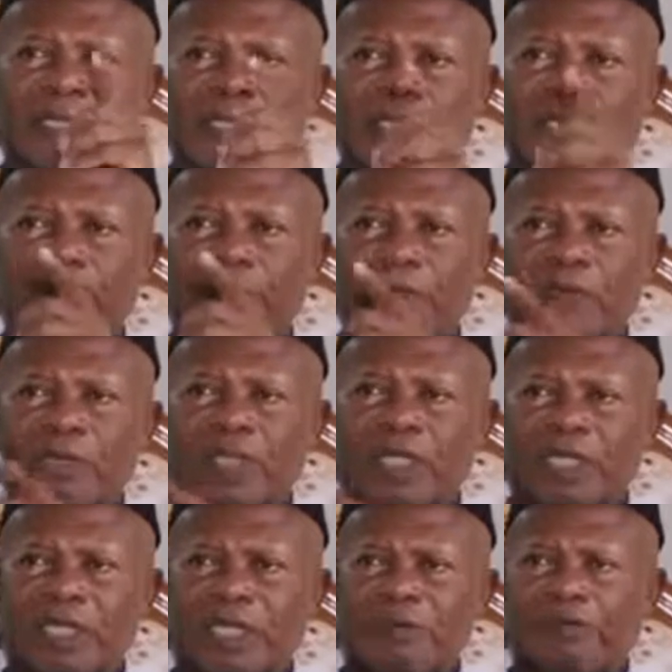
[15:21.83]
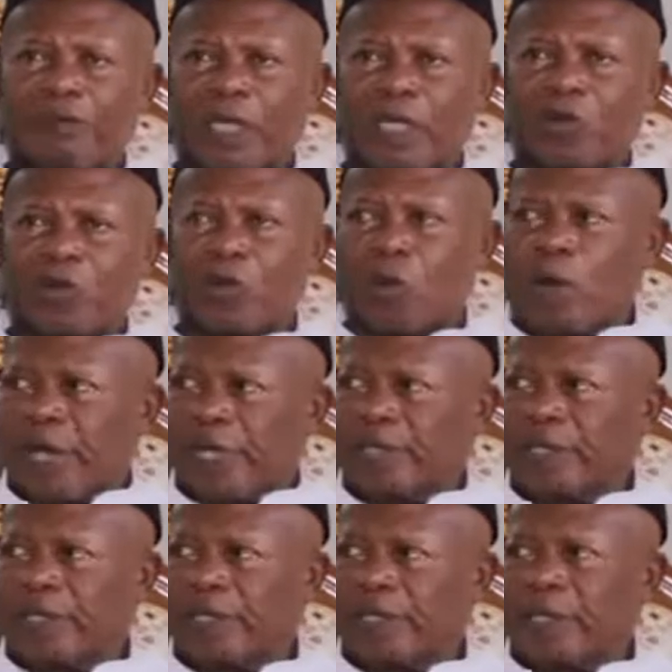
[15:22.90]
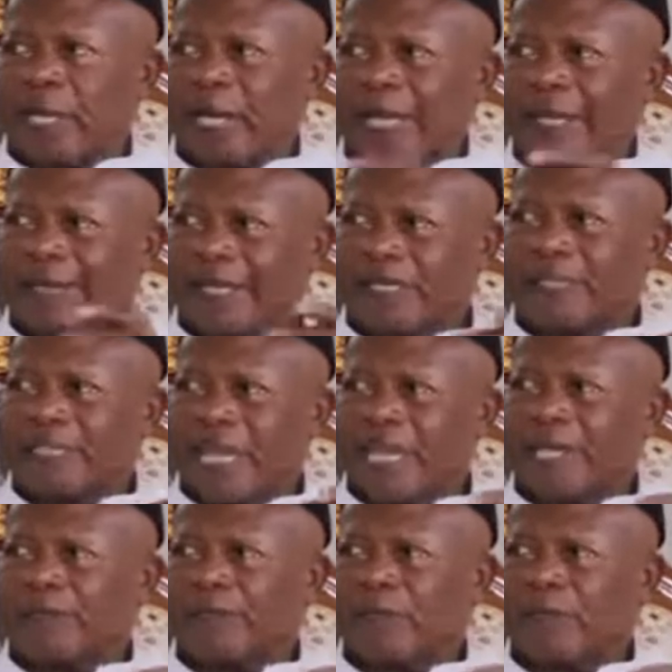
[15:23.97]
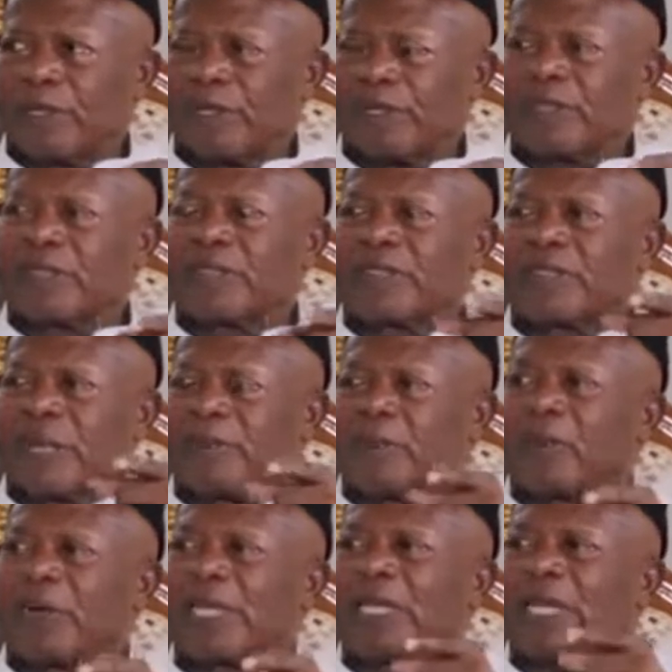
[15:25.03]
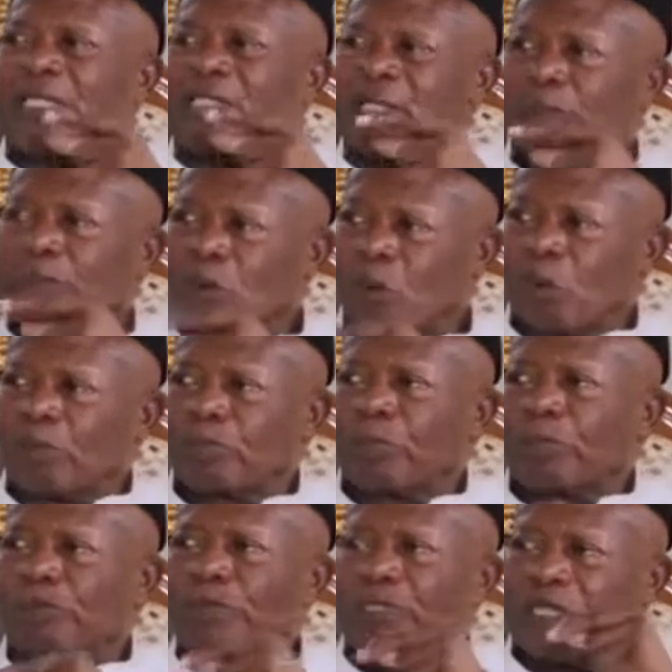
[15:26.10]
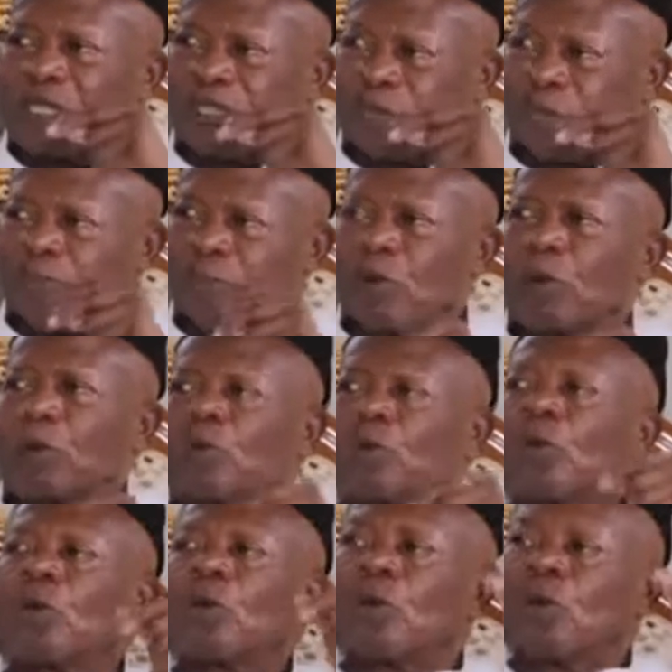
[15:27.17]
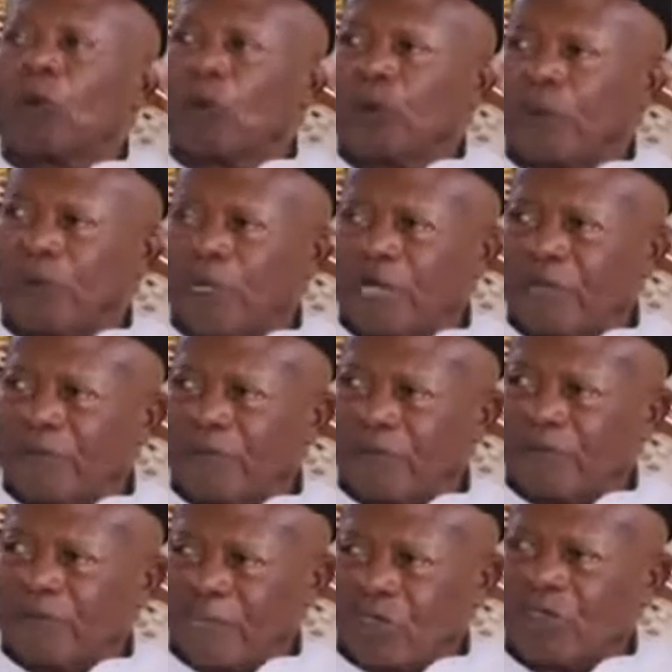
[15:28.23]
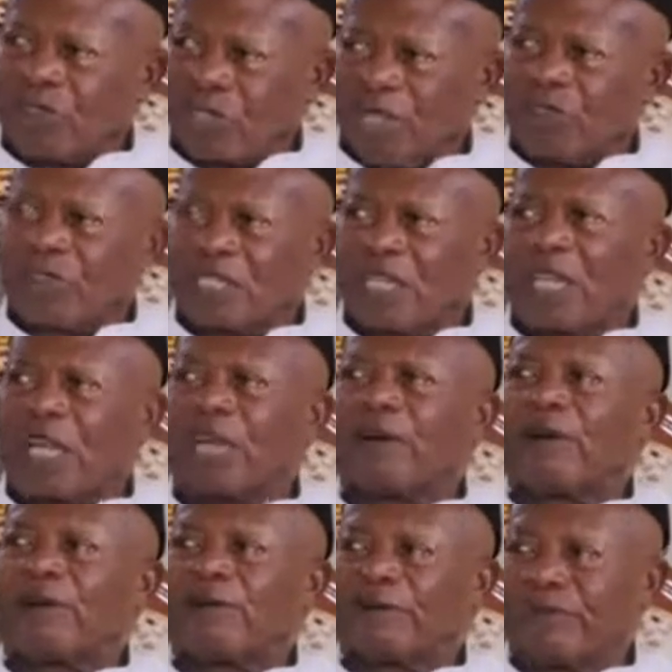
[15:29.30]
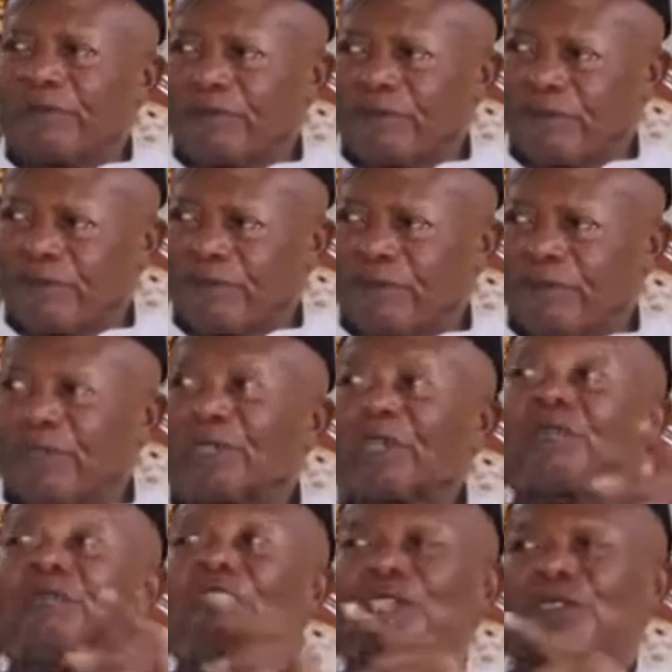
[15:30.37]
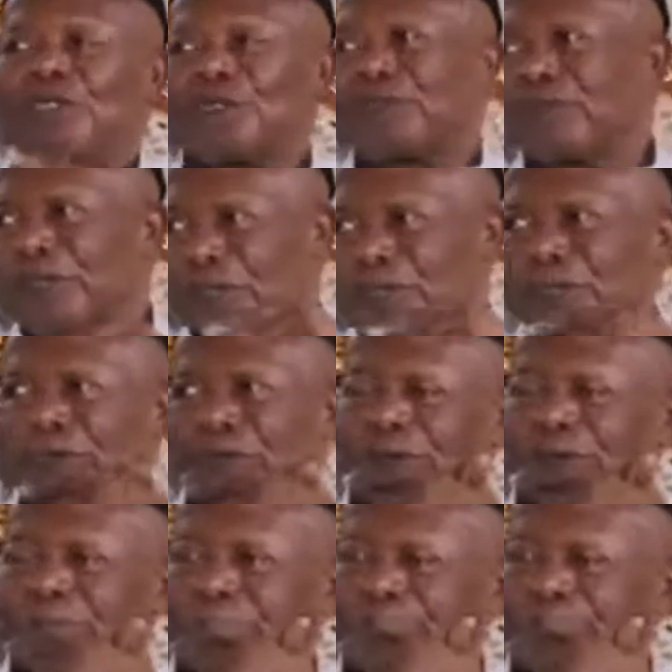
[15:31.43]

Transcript: the most significant one at that time is Samuel Adjepong, Professor Adjepong, yeah, who became the Vice-Chancellor of the University of Cape Coast.